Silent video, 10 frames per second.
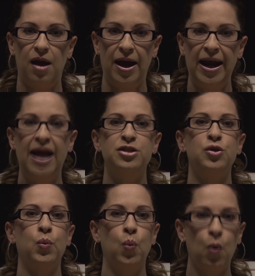I had
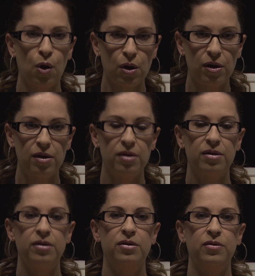to work
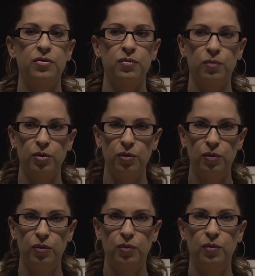
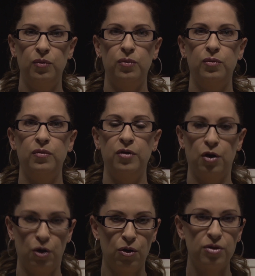through
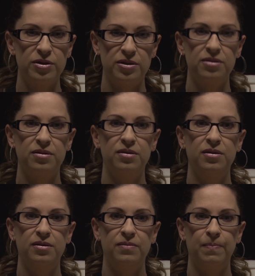the hurt.
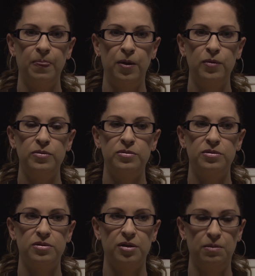
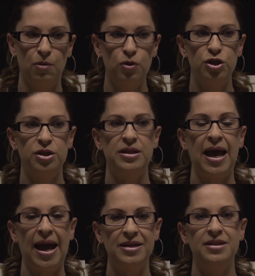Those emotions
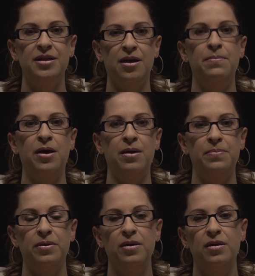had to come
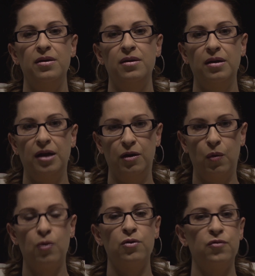up in
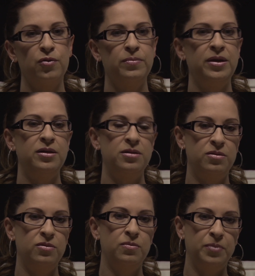order for me
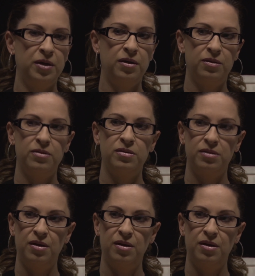to be healed.